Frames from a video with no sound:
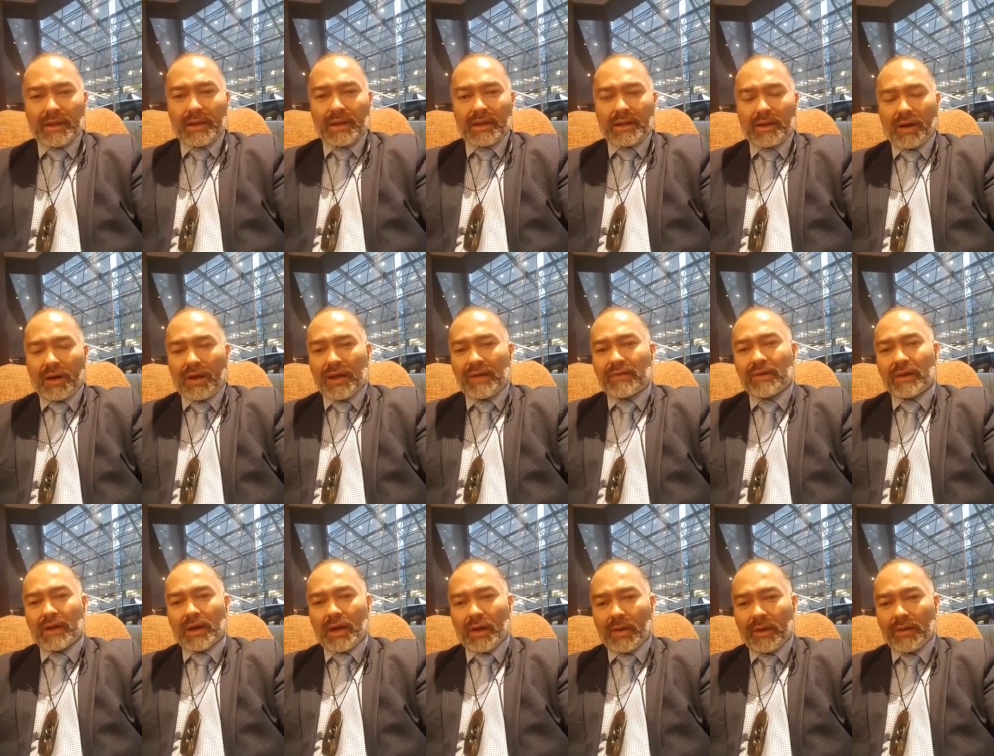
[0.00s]

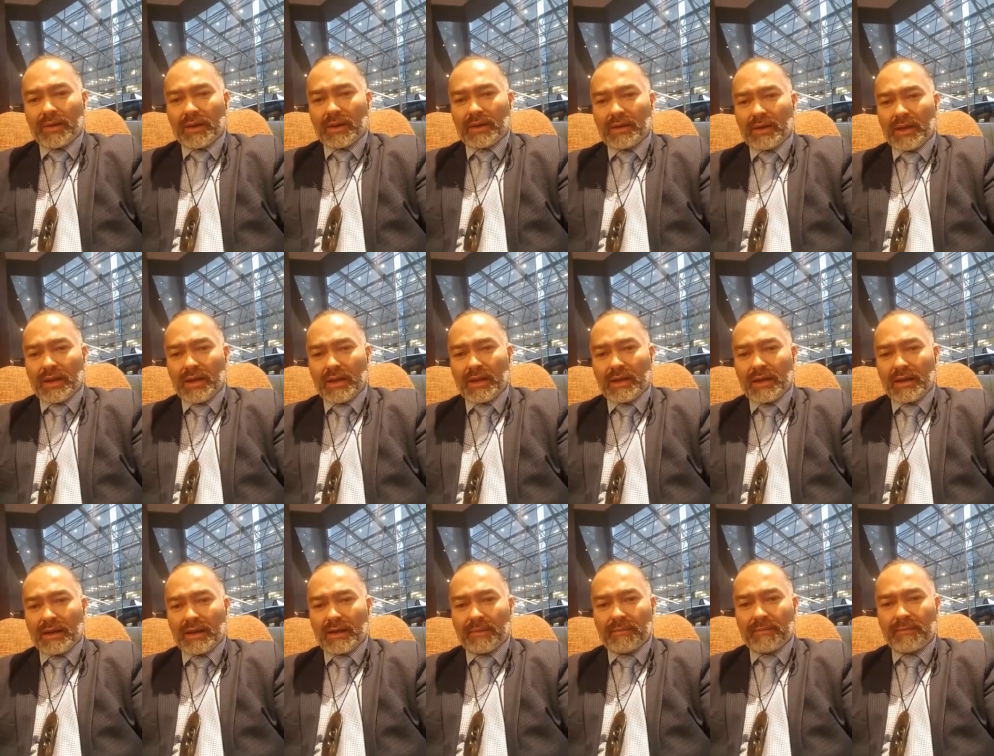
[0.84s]
even lower than
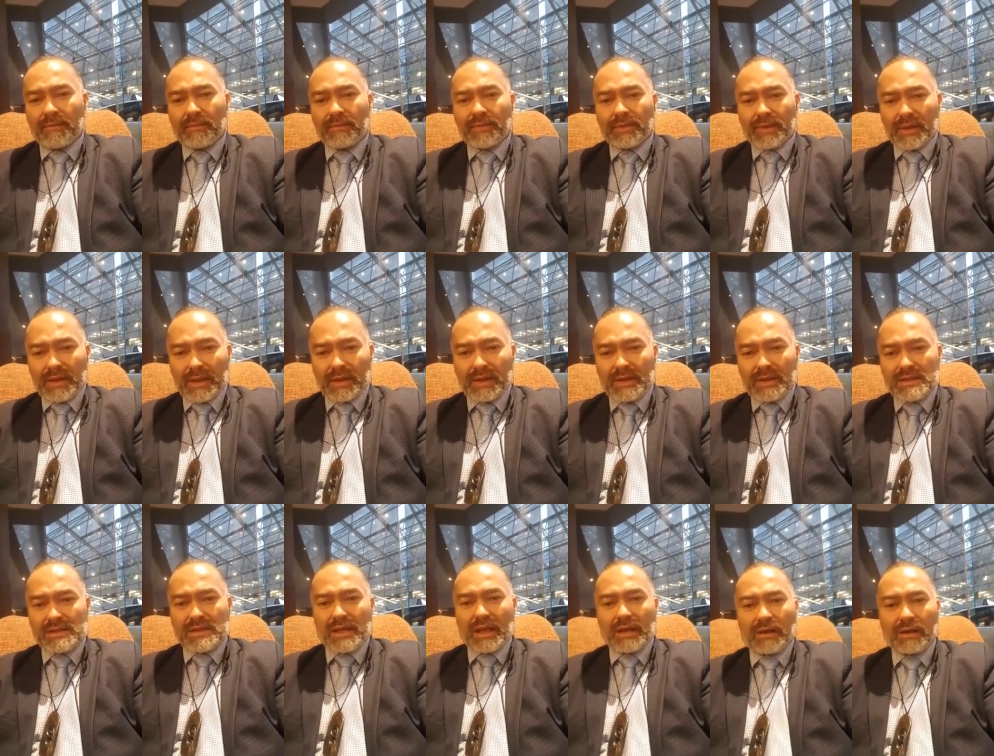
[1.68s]
the
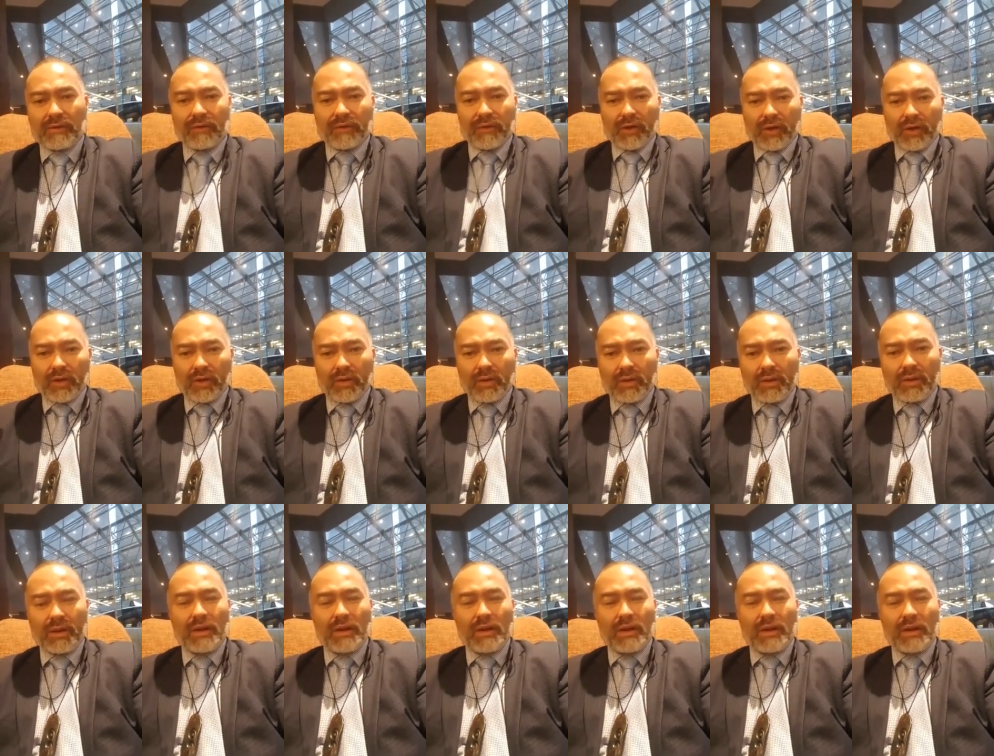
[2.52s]
standard flu.